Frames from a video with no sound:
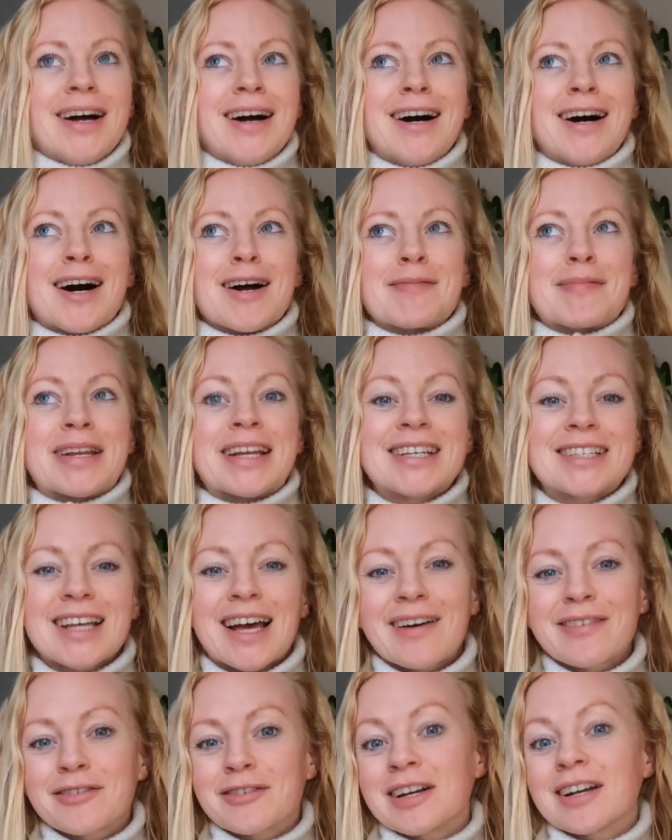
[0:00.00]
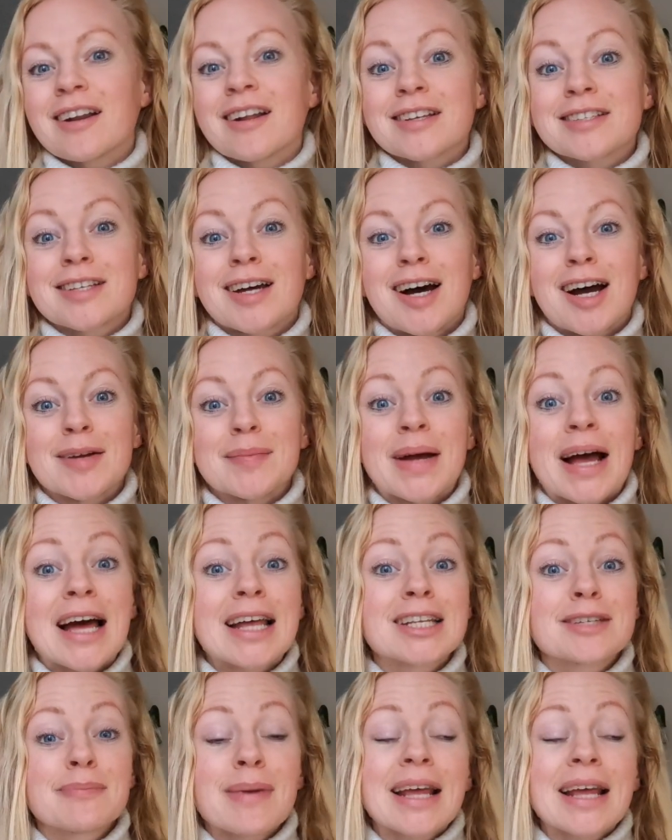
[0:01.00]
I'm in it to have a really nice time and